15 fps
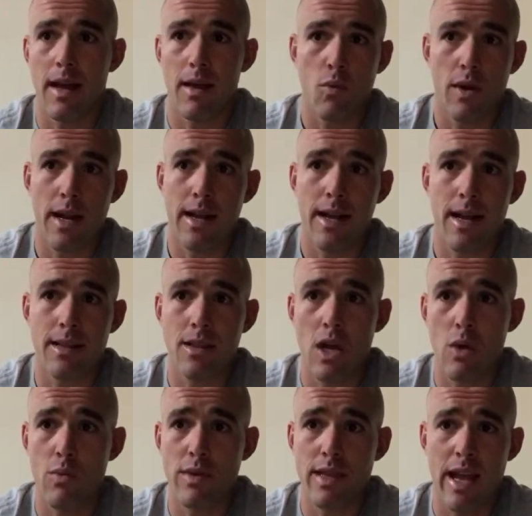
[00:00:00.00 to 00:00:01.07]
when I got
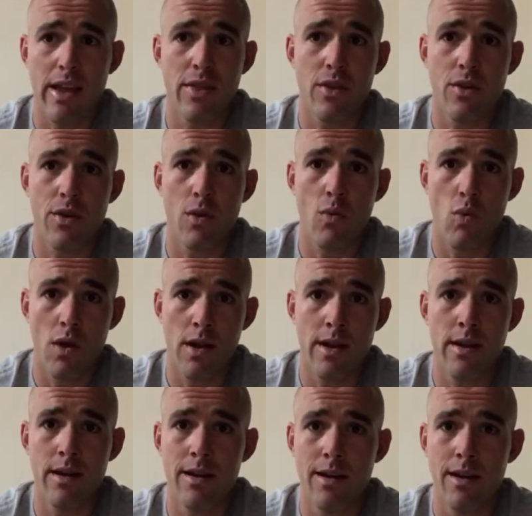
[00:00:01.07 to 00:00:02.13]
done with day
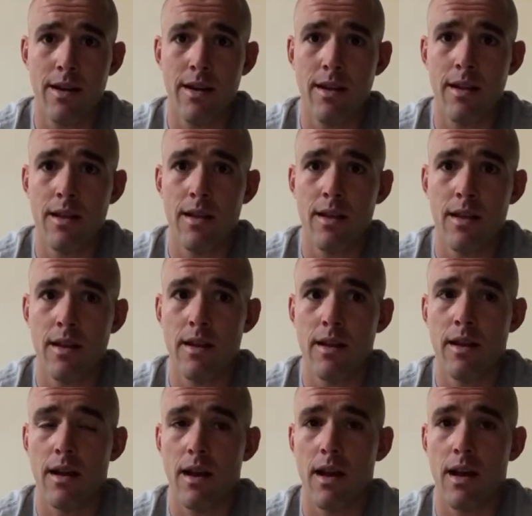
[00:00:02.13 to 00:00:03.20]
31,
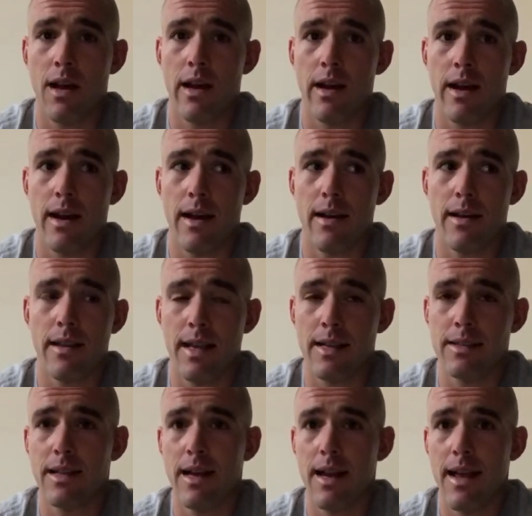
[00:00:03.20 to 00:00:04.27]
uh,
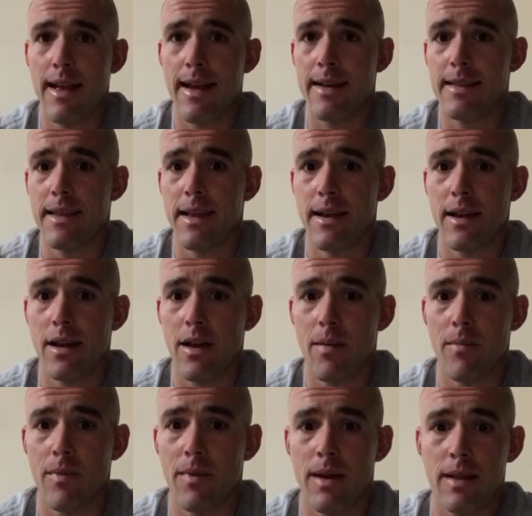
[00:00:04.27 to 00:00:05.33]
yesterday I did
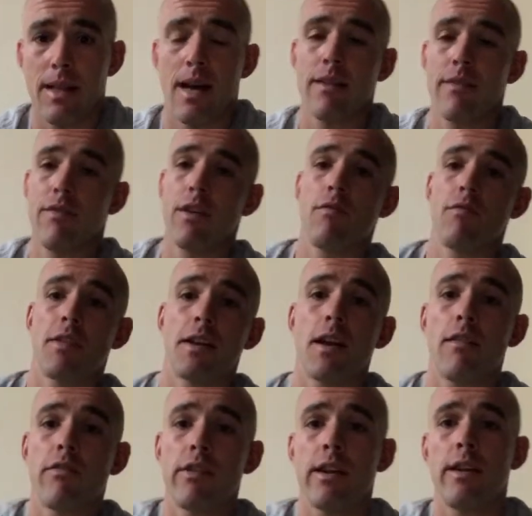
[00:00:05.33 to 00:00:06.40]
um, a lot of uh,
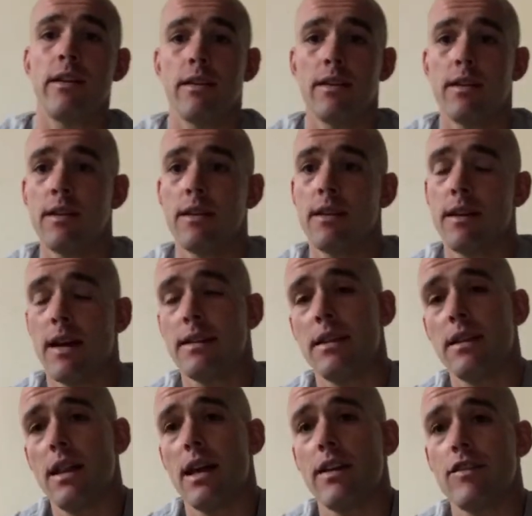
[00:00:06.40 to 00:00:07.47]
recovery. I did
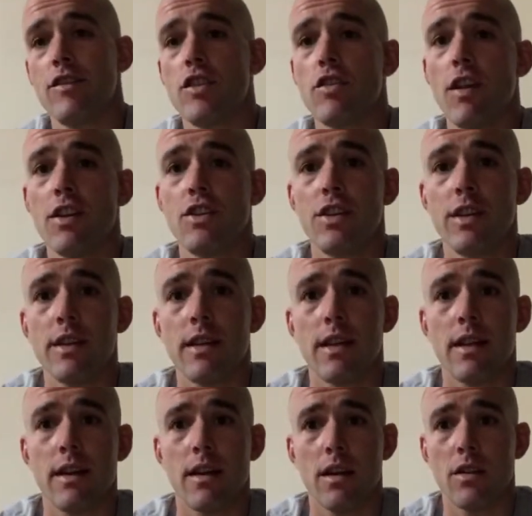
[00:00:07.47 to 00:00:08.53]
a lot of stretching
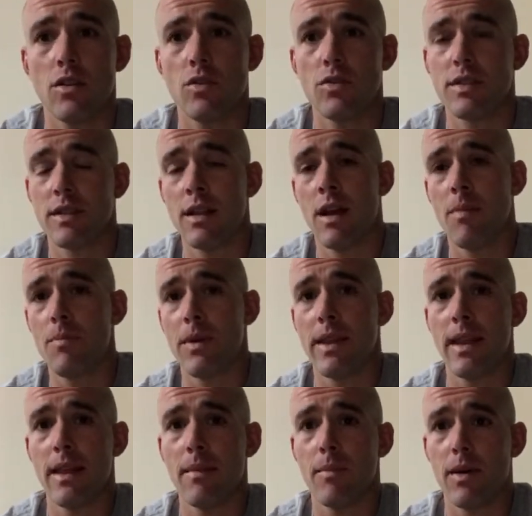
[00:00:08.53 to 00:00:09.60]
and uh, loosened up. But,
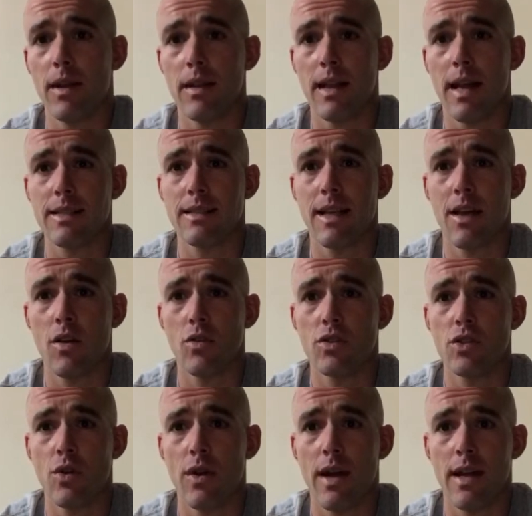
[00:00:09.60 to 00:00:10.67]
well, last night
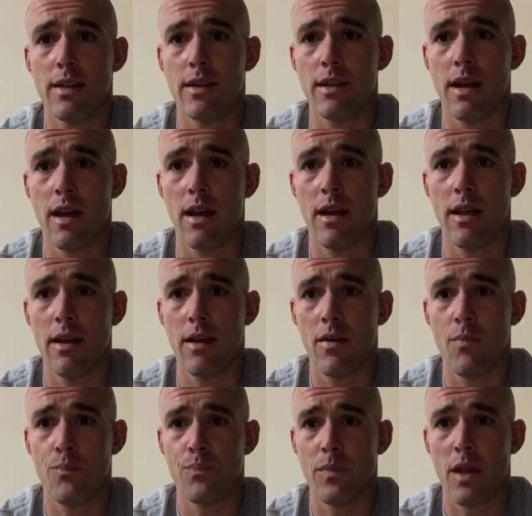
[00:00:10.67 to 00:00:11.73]
also I had I um,
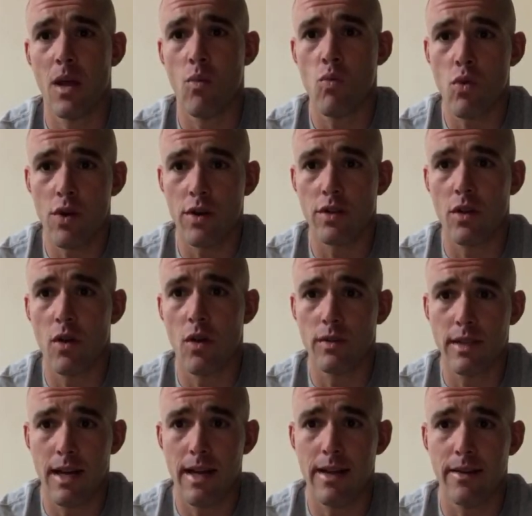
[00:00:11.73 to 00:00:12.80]
I worked all
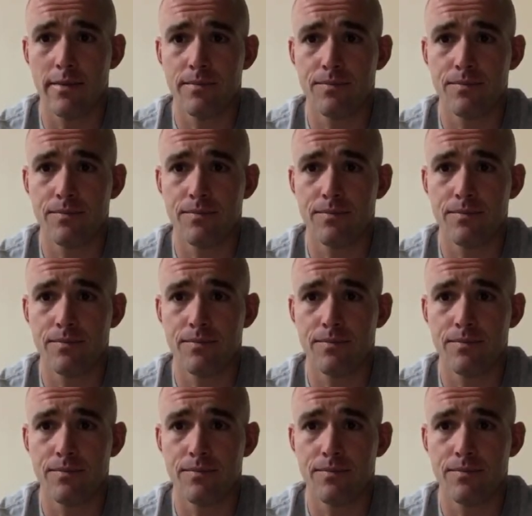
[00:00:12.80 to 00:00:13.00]
night.